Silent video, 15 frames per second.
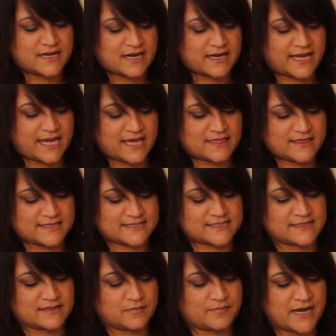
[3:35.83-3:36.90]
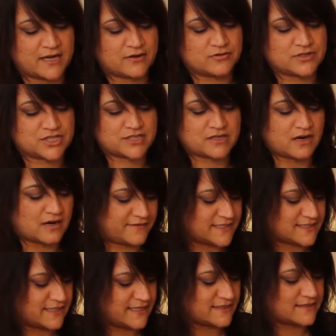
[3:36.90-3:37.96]
Again, this little pouch
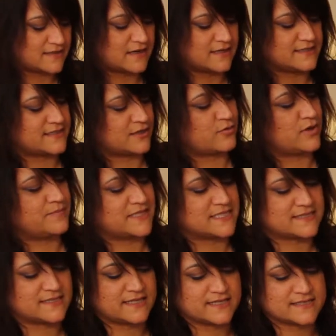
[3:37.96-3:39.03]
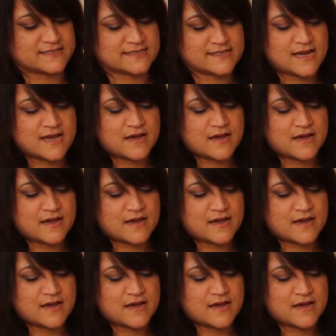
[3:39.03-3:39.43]
obviously is not as equipped as this,